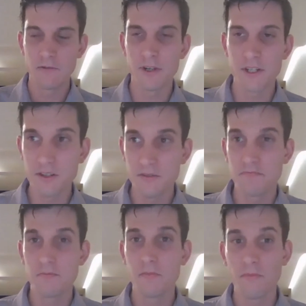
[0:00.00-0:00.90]
which
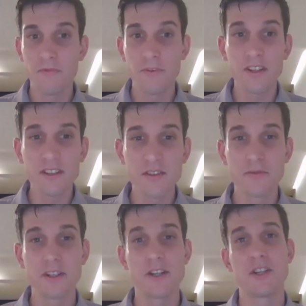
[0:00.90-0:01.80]
for us
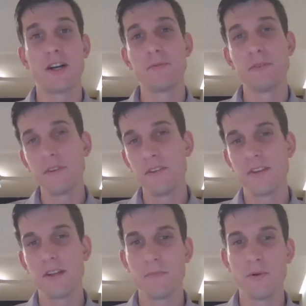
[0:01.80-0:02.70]
has really sharpened
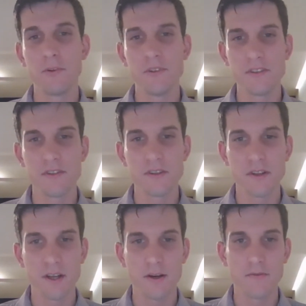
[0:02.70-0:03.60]
the importance
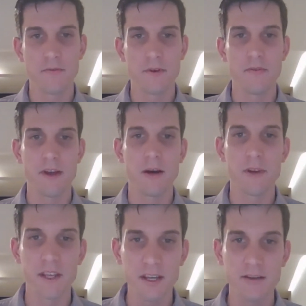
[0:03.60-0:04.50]
of how
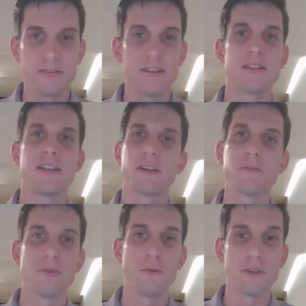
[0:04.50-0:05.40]
we carefully
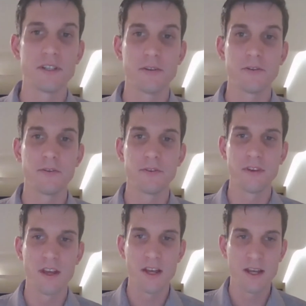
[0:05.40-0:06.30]
select raw materials
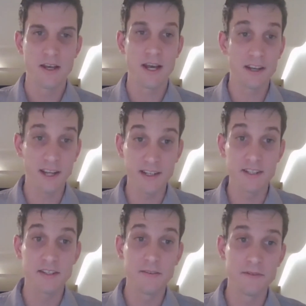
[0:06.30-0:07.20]
and
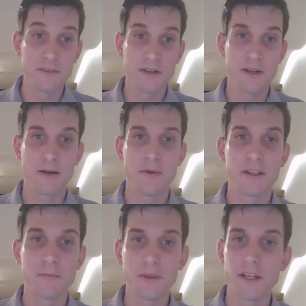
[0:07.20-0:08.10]
additives
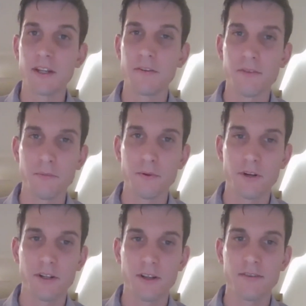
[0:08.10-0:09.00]
at the beginning of the
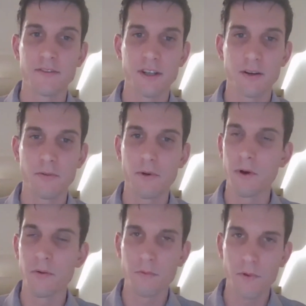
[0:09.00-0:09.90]
product life cycle. We
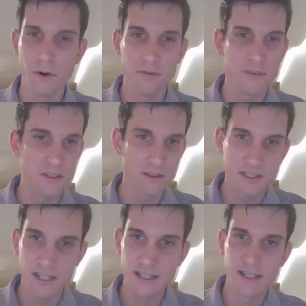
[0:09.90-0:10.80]
want to
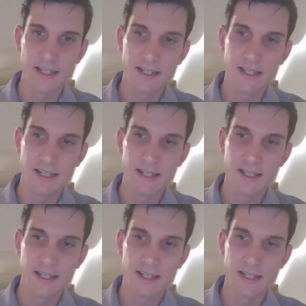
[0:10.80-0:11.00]
facilitate